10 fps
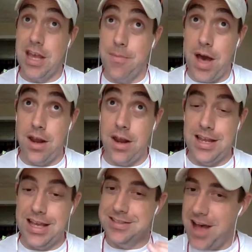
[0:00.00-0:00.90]
about it,
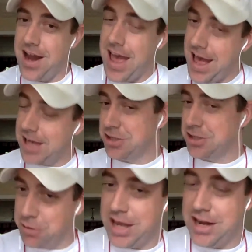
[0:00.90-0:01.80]
is not actually
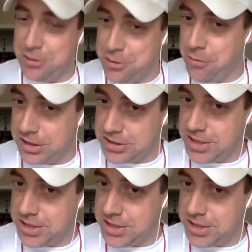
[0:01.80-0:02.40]
related to what's